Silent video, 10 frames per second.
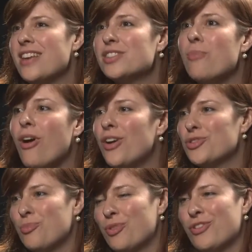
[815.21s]
a small
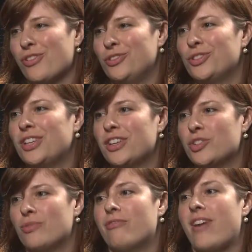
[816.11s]
entrepreneur looking
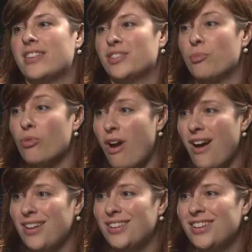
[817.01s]
to invest
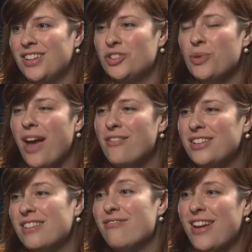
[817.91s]
abroad, do you have
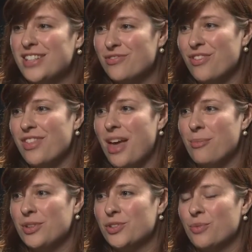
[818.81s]
any advice for
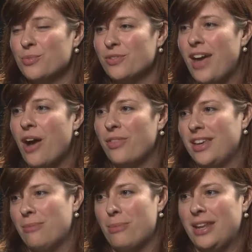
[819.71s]
them in terms of how they
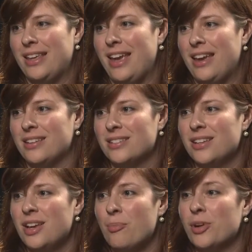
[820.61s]
can mitigate
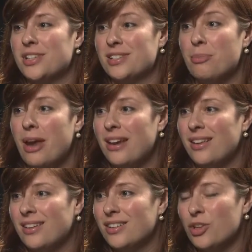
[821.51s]

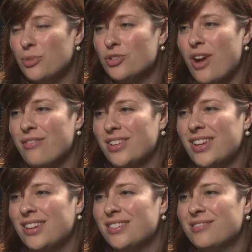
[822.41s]
participating in human
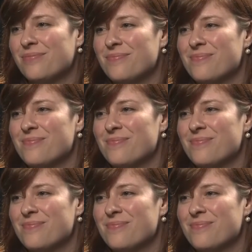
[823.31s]
trafficking?